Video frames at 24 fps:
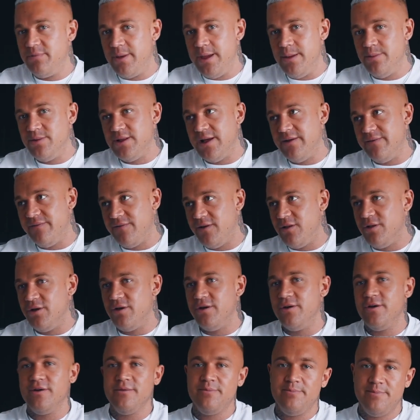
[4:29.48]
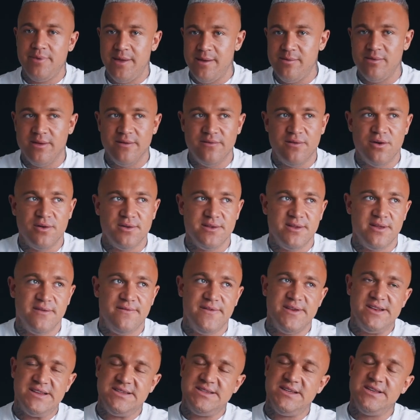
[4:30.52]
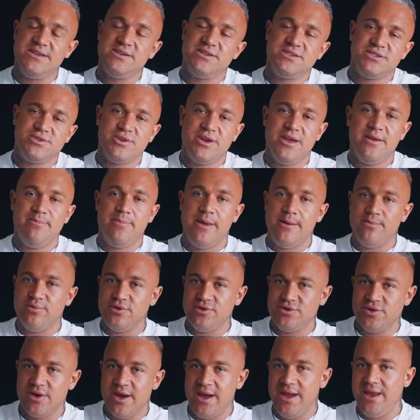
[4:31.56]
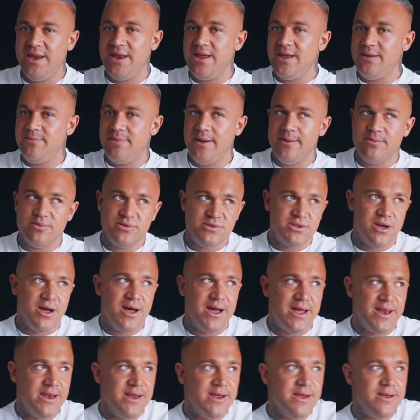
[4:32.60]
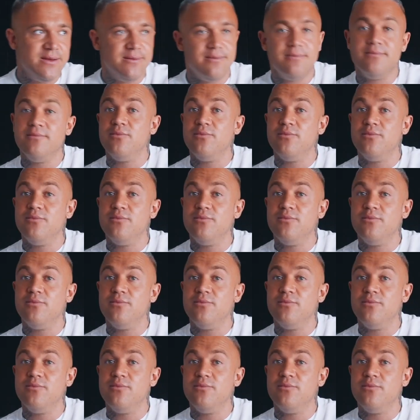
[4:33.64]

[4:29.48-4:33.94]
of people I follow, people involved in the fitness industry, people training, people dieting,